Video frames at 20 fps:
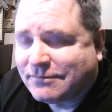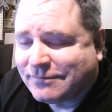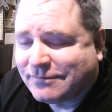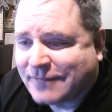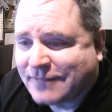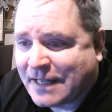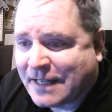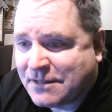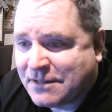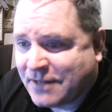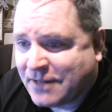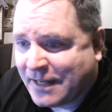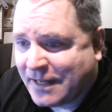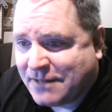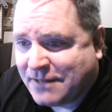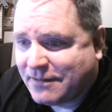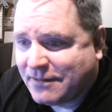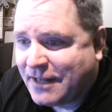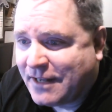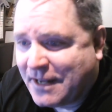he, he,
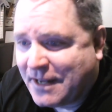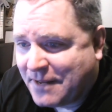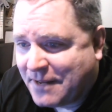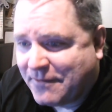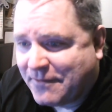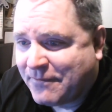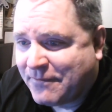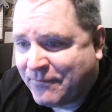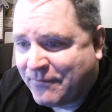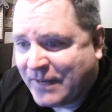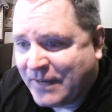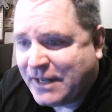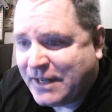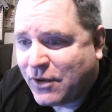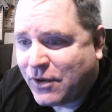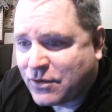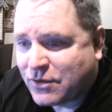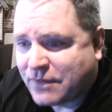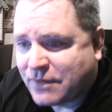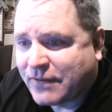
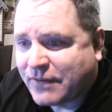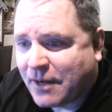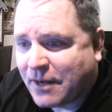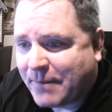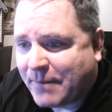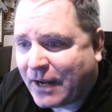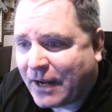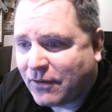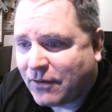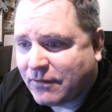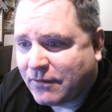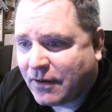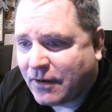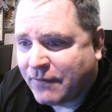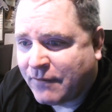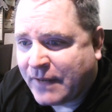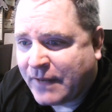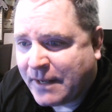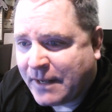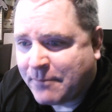videos have come out
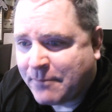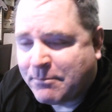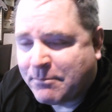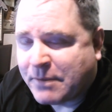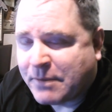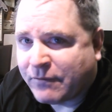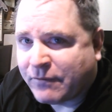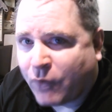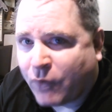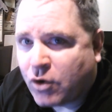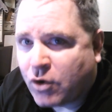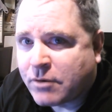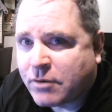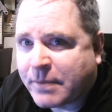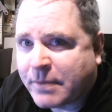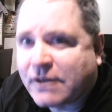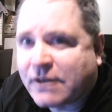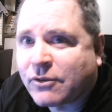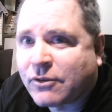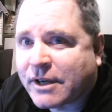of him before
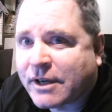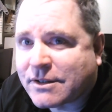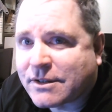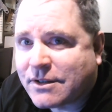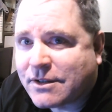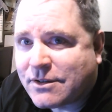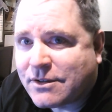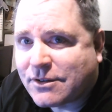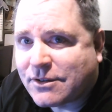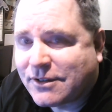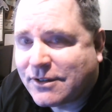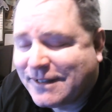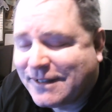being racist,